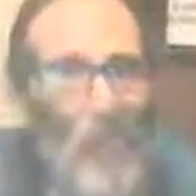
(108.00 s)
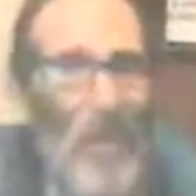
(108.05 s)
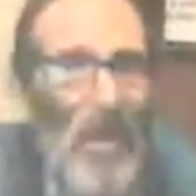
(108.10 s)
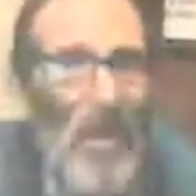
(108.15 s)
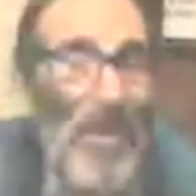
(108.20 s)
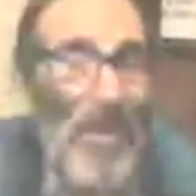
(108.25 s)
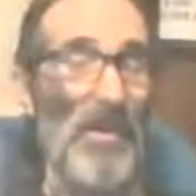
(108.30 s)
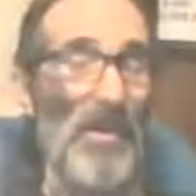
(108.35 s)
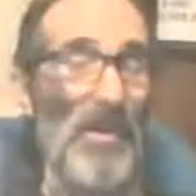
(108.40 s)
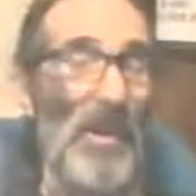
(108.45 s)

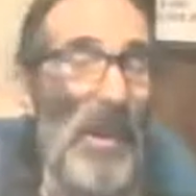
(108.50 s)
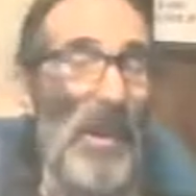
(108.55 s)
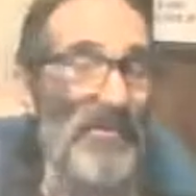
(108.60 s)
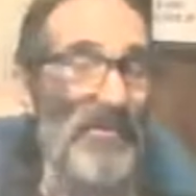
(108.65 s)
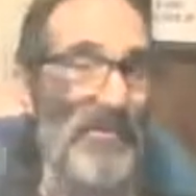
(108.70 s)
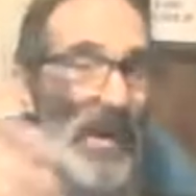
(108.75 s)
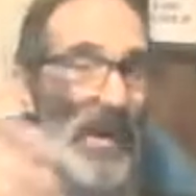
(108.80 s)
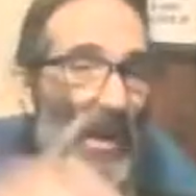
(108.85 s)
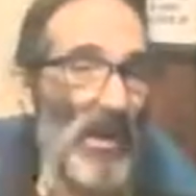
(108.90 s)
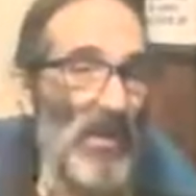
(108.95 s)
I did
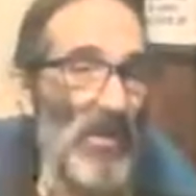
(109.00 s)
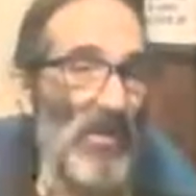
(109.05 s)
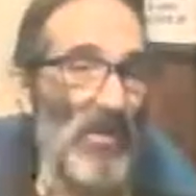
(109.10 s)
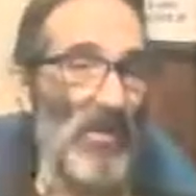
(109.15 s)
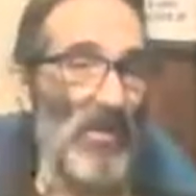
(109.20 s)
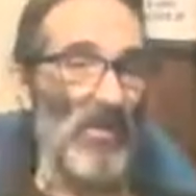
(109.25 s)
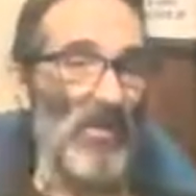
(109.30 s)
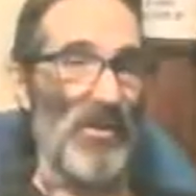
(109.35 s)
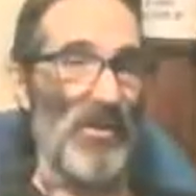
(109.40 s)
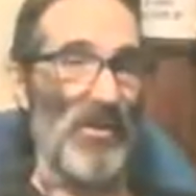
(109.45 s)
have Thai
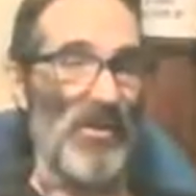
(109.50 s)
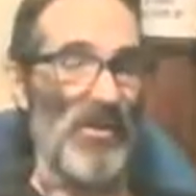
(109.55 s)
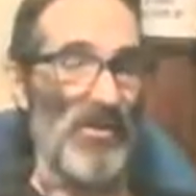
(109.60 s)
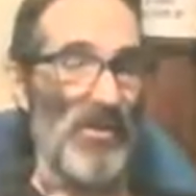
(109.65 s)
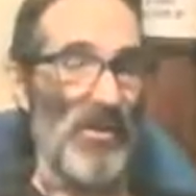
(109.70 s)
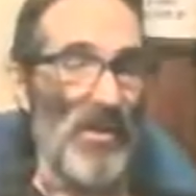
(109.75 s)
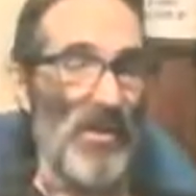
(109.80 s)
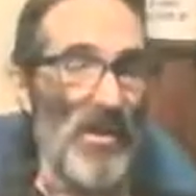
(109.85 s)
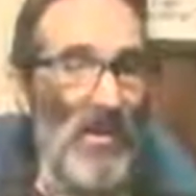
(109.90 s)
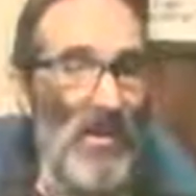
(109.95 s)
Kush
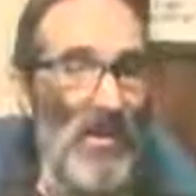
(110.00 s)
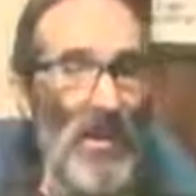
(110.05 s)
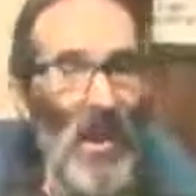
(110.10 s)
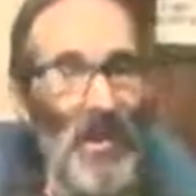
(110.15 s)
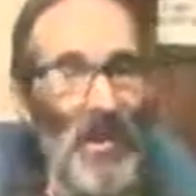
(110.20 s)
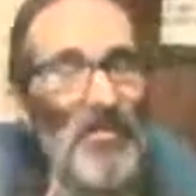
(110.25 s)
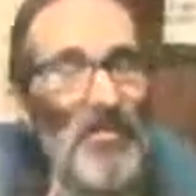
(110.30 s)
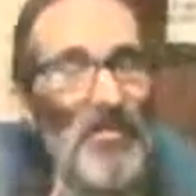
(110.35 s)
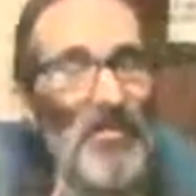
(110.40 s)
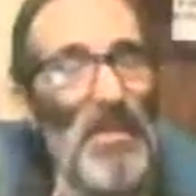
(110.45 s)
yesterday.
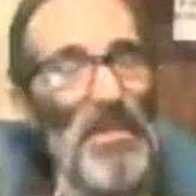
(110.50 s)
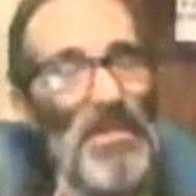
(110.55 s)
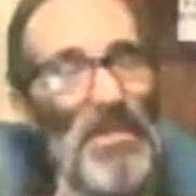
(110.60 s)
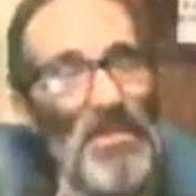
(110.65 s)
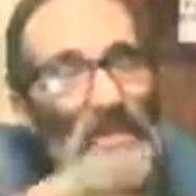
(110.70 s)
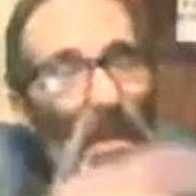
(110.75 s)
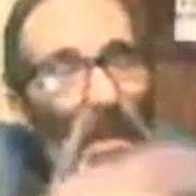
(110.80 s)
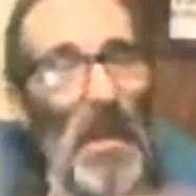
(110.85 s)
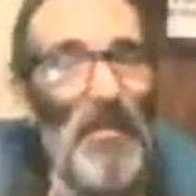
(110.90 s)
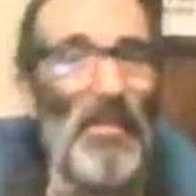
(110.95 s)
I've been
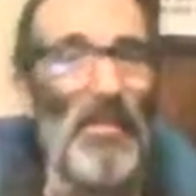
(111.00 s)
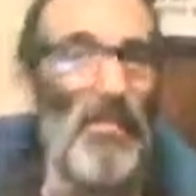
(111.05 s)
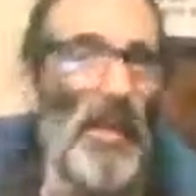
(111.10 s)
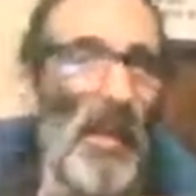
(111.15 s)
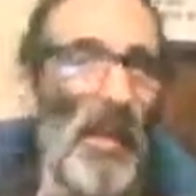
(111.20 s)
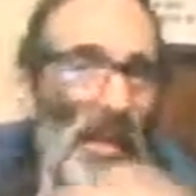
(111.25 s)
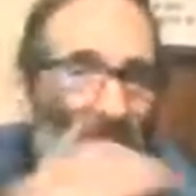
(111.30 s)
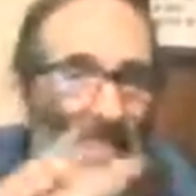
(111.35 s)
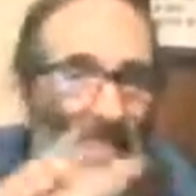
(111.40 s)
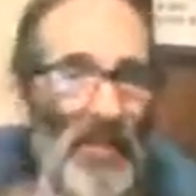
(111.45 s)
swapping
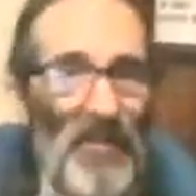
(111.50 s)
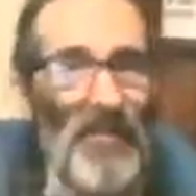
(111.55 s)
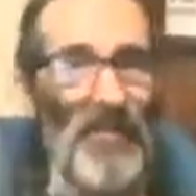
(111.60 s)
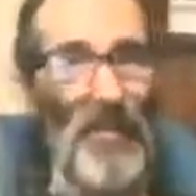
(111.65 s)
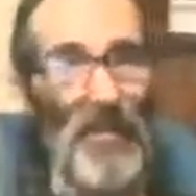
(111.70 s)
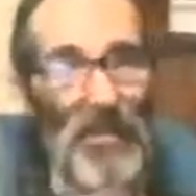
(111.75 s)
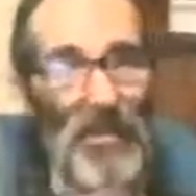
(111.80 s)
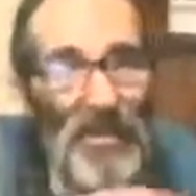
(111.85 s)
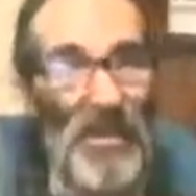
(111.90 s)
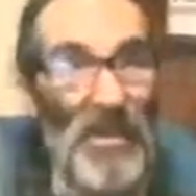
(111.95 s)
back and
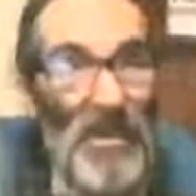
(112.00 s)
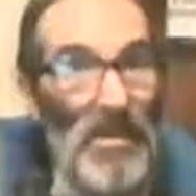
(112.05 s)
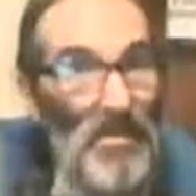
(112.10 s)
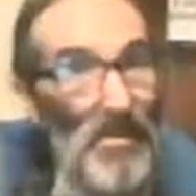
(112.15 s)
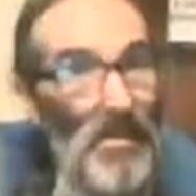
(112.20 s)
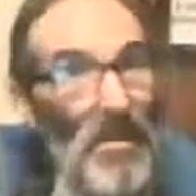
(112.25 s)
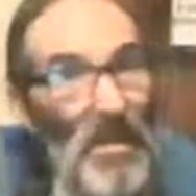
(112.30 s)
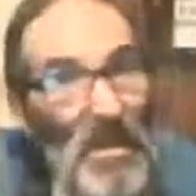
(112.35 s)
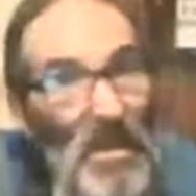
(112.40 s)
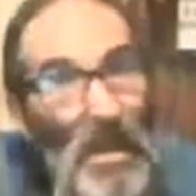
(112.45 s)
forth, and it's
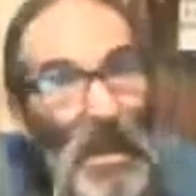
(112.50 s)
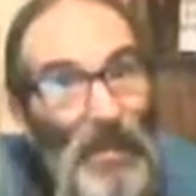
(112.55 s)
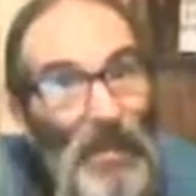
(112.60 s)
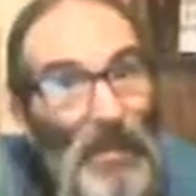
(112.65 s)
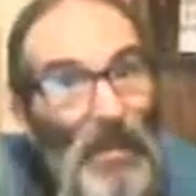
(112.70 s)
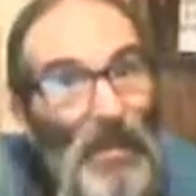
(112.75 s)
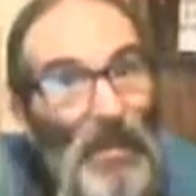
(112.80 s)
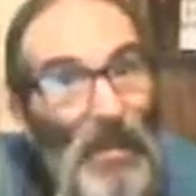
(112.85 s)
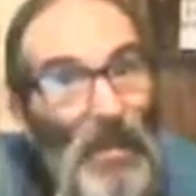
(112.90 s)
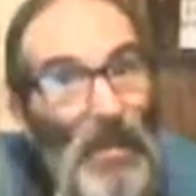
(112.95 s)
been
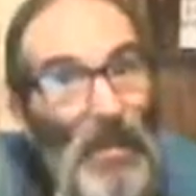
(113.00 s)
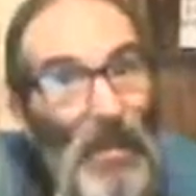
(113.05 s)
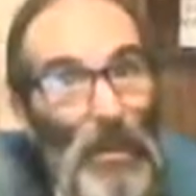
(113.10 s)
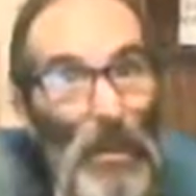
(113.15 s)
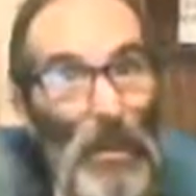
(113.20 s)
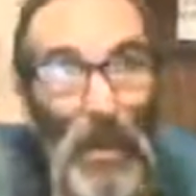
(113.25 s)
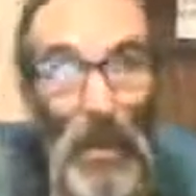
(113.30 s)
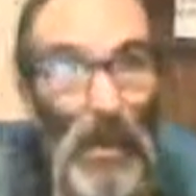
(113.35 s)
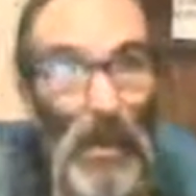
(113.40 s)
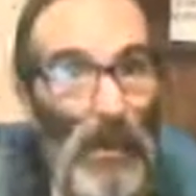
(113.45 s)
keeping me
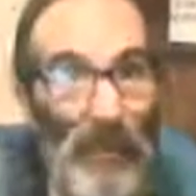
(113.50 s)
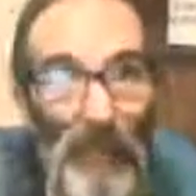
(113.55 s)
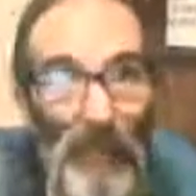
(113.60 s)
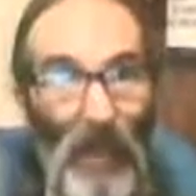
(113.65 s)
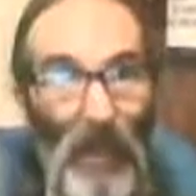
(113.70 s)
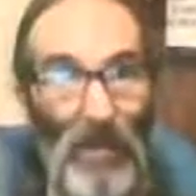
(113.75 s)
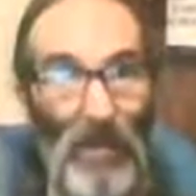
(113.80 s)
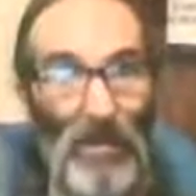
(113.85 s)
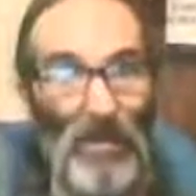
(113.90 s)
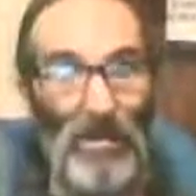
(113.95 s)
really
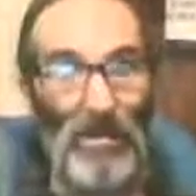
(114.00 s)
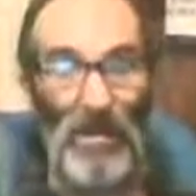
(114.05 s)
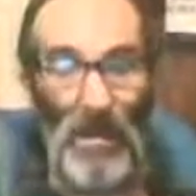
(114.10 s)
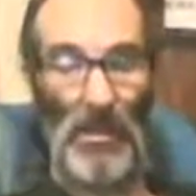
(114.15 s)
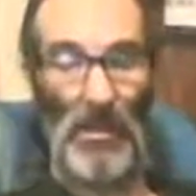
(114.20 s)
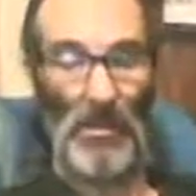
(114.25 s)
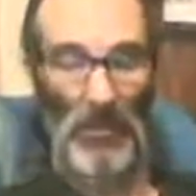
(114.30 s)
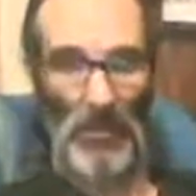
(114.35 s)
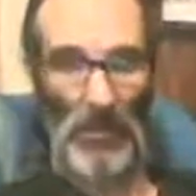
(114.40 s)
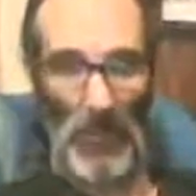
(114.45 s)
fucking
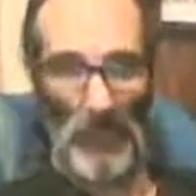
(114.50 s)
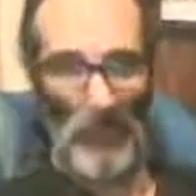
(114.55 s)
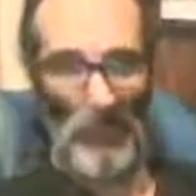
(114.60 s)
stoned.